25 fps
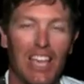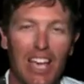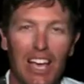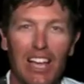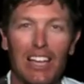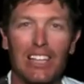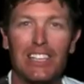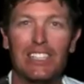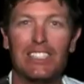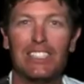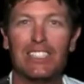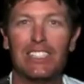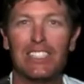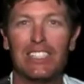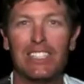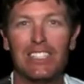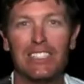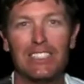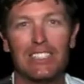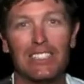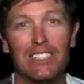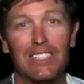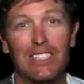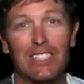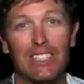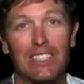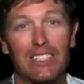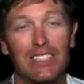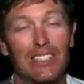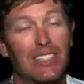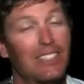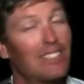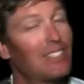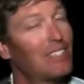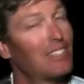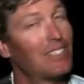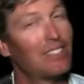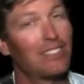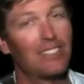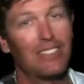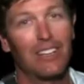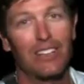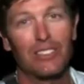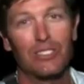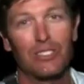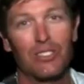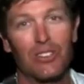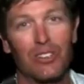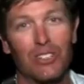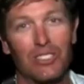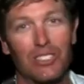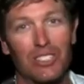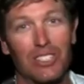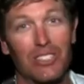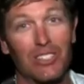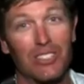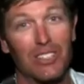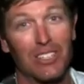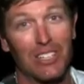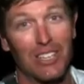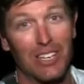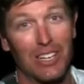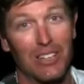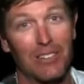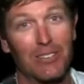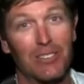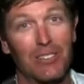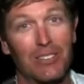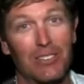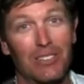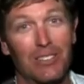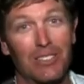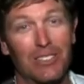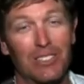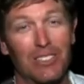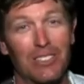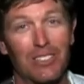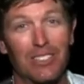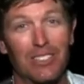LEDs, those guys have got it going on.